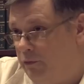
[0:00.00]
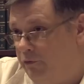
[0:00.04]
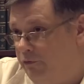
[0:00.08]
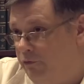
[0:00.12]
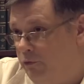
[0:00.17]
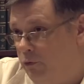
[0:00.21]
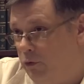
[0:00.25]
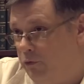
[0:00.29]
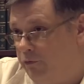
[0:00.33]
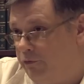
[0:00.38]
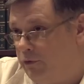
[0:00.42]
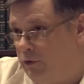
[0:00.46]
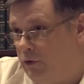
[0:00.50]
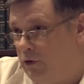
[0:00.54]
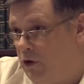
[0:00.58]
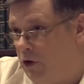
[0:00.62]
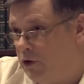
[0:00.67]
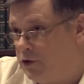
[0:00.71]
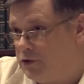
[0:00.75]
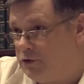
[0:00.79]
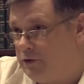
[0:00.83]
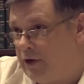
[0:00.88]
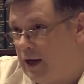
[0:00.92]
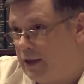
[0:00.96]
before for
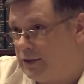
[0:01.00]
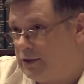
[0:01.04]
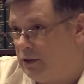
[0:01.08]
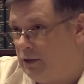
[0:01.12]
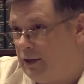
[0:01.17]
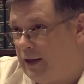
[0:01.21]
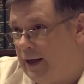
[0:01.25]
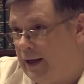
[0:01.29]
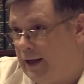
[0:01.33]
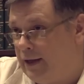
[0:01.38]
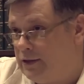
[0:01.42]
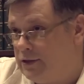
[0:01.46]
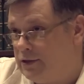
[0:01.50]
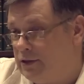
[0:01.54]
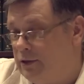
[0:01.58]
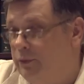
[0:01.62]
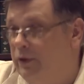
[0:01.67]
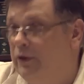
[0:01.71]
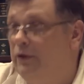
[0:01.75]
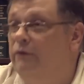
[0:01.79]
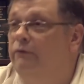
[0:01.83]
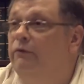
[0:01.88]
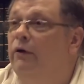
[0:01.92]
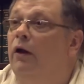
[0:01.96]
large tracts of lands to
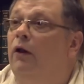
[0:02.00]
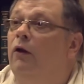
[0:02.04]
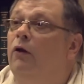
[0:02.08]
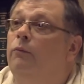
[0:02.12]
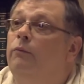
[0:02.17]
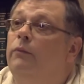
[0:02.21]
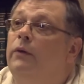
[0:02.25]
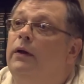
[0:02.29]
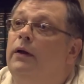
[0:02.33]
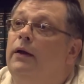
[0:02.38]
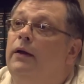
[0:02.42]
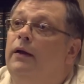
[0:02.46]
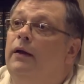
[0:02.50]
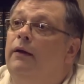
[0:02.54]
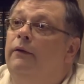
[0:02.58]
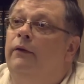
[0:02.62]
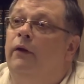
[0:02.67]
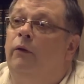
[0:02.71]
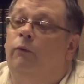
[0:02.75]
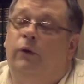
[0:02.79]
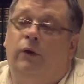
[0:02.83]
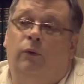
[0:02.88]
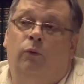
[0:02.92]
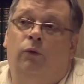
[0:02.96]
be developed
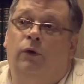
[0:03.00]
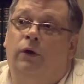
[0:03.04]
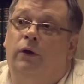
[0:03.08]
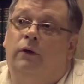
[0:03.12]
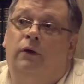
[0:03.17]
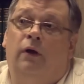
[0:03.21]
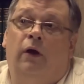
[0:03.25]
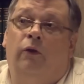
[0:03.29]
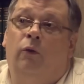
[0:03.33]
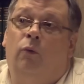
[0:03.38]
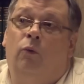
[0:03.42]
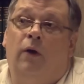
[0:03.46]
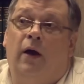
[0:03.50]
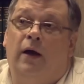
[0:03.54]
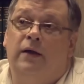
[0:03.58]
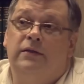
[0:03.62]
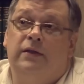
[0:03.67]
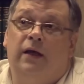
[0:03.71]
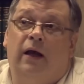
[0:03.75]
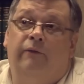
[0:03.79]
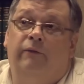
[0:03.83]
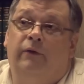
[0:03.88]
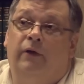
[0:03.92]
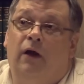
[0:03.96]
that we wouldn't
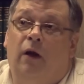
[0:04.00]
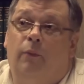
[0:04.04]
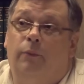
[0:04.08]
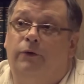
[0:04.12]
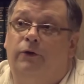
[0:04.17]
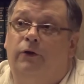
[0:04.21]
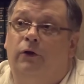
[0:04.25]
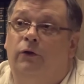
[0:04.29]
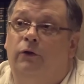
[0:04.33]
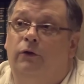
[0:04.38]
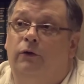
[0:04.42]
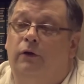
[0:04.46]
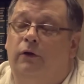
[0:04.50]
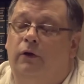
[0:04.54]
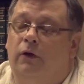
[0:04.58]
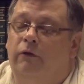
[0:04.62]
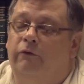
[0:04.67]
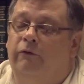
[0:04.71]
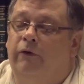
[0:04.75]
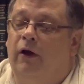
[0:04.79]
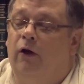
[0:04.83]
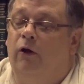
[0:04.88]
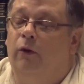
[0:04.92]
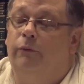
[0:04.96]
otherwise have the opportunity to
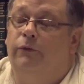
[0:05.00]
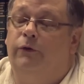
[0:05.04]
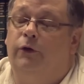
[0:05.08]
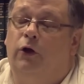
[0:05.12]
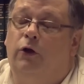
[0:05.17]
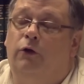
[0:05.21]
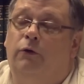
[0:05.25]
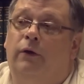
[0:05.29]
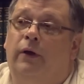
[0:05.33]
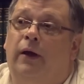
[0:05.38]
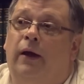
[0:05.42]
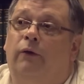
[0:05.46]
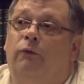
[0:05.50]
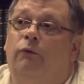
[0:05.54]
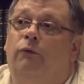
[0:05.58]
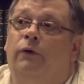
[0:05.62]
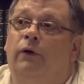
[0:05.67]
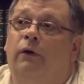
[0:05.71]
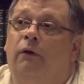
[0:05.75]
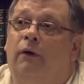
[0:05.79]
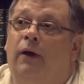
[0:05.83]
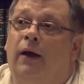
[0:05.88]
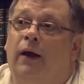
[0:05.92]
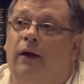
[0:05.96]
develop to create
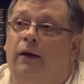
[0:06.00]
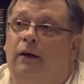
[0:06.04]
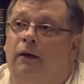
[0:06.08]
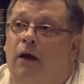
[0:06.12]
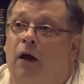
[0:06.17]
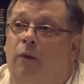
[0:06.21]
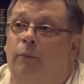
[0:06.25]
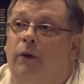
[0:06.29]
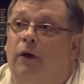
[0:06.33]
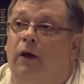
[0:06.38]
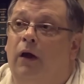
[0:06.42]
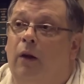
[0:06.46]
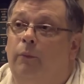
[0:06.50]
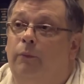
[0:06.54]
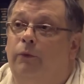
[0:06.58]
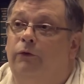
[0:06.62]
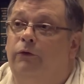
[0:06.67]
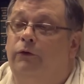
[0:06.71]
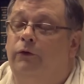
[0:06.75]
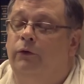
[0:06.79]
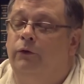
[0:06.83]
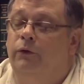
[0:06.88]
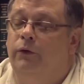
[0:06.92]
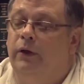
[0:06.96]
real economic
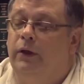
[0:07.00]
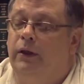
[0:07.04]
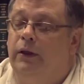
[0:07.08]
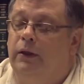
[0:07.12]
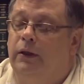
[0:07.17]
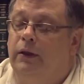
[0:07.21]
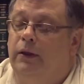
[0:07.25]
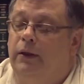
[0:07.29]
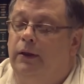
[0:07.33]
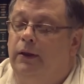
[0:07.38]
opportunity.